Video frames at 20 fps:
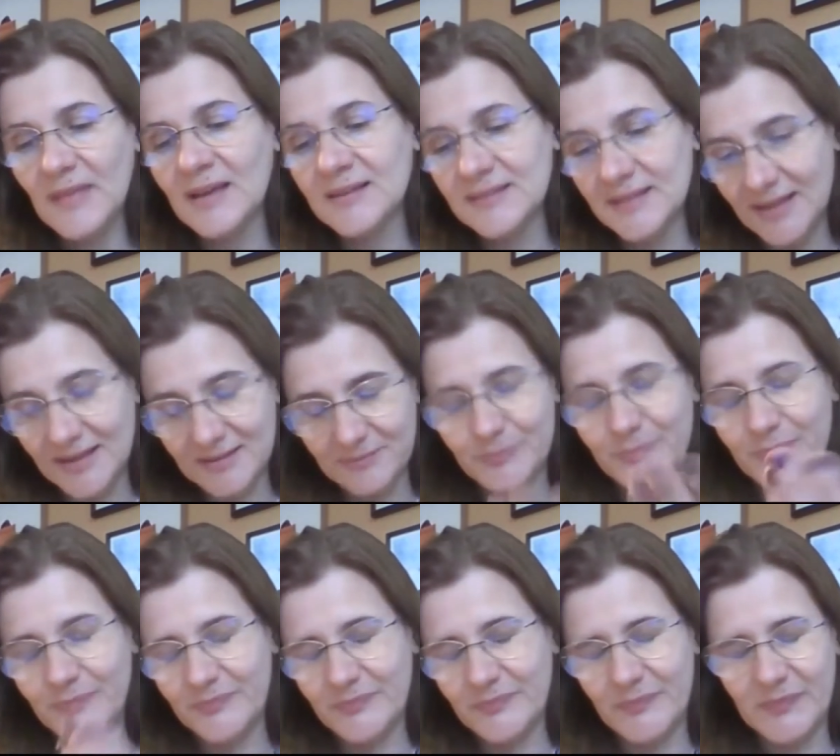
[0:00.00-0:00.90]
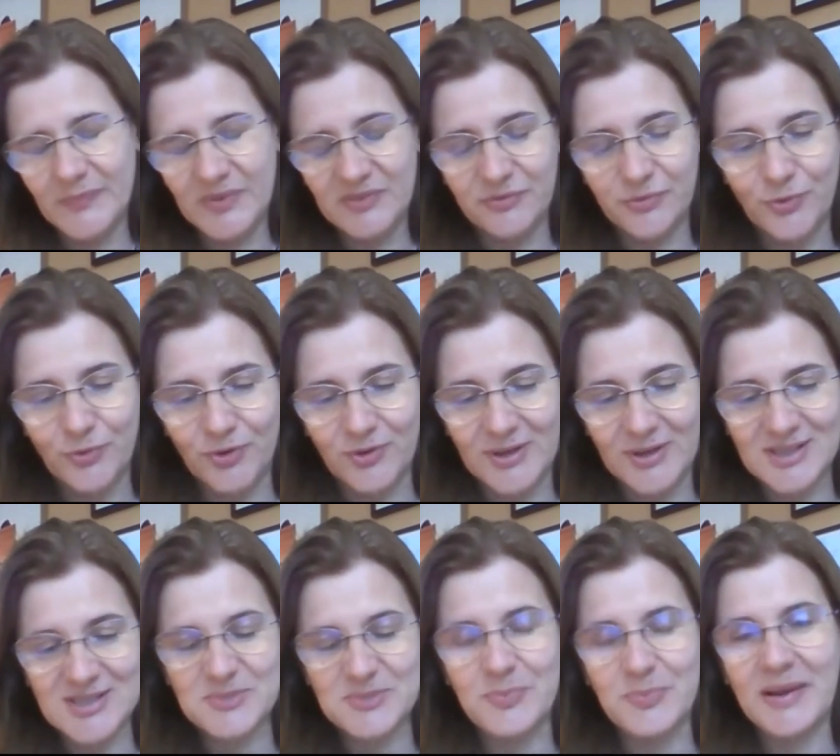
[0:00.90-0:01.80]
And I, before
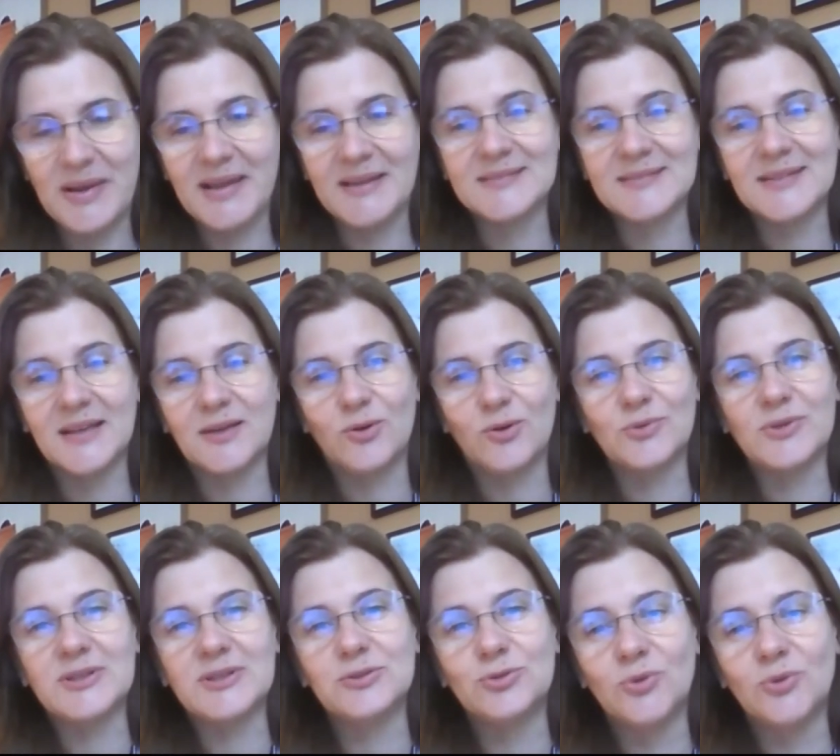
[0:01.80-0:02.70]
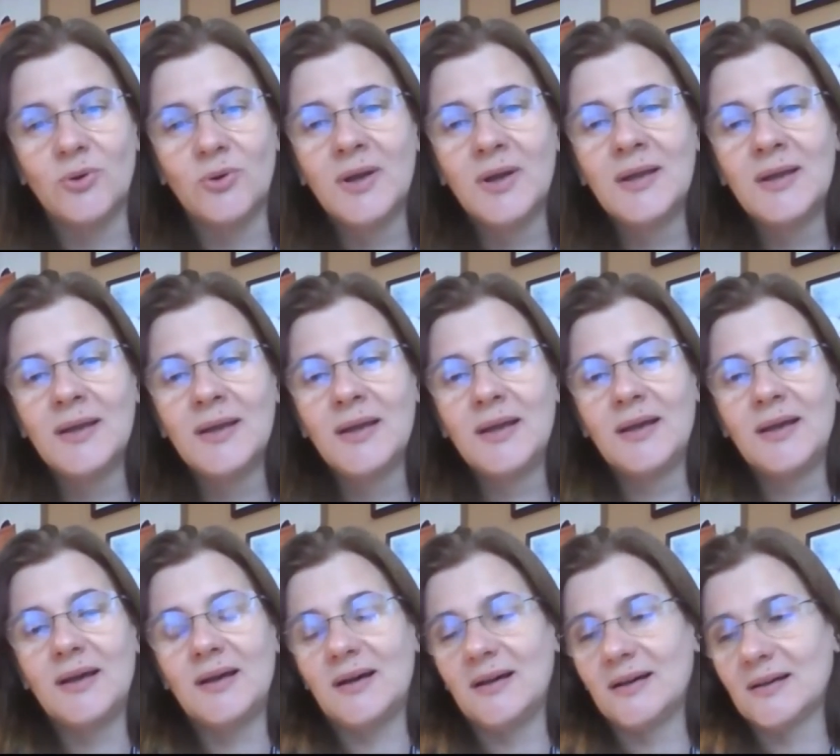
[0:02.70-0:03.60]
explained, I only do
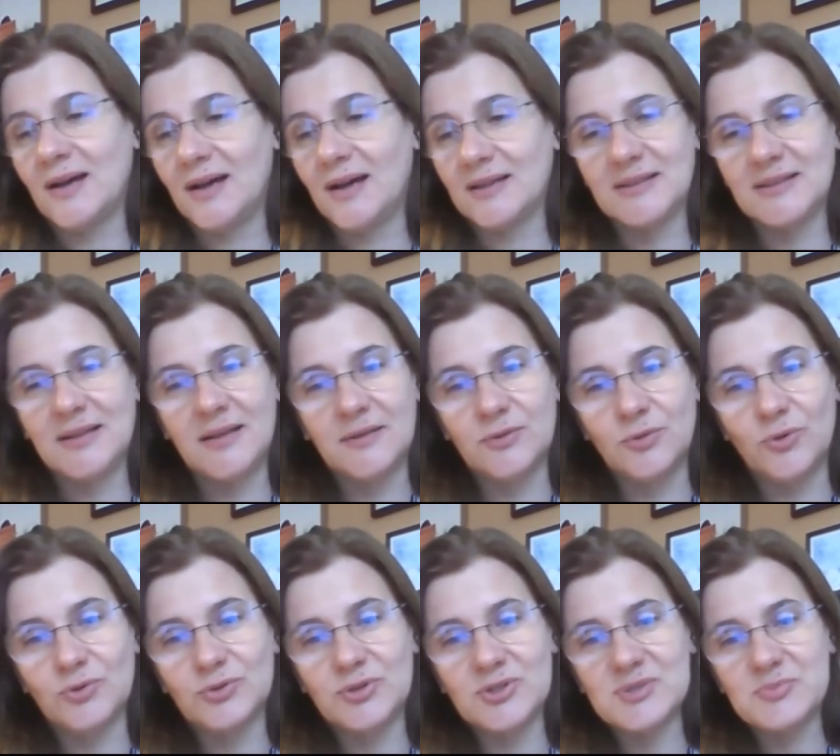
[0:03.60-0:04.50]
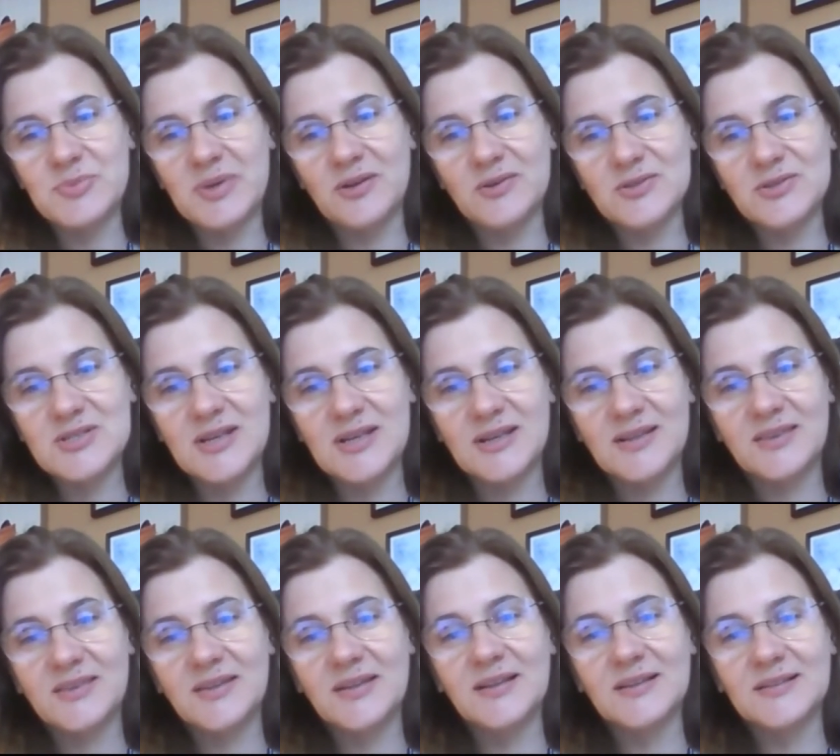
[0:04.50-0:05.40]
Catalan authors, because I
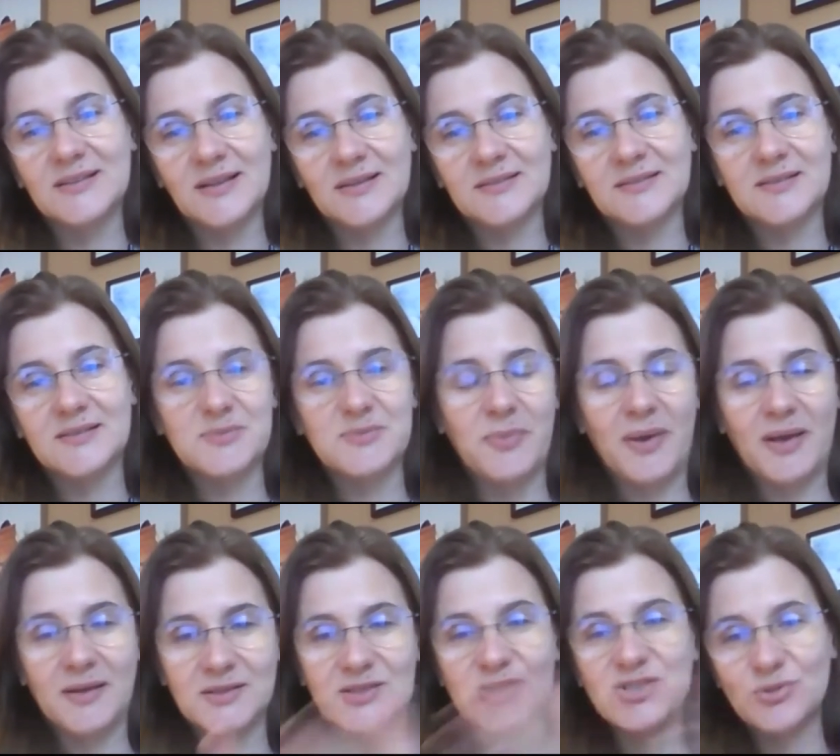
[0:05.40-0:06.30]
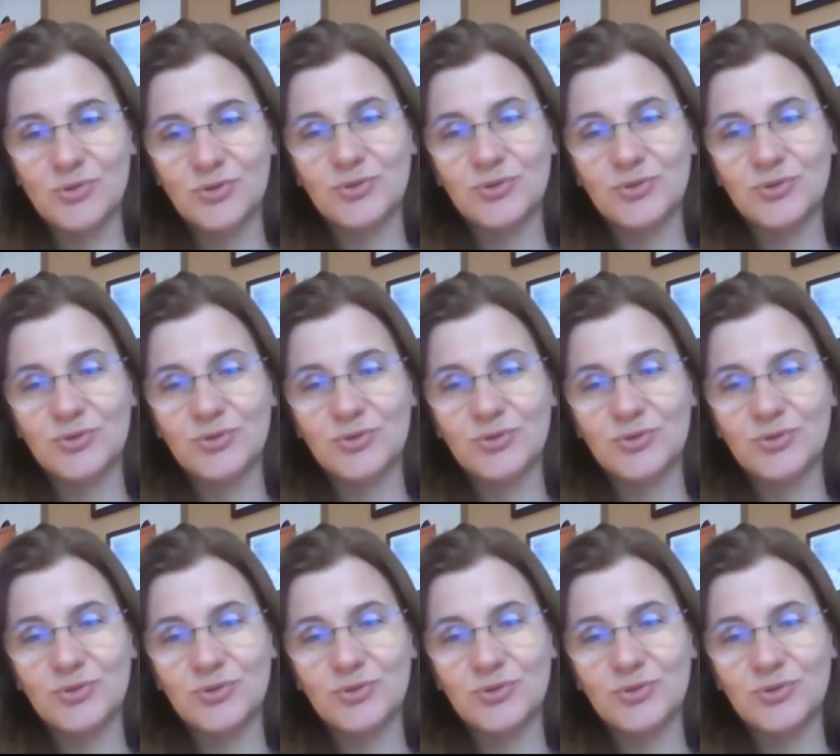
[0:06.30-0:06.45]
think that Spanish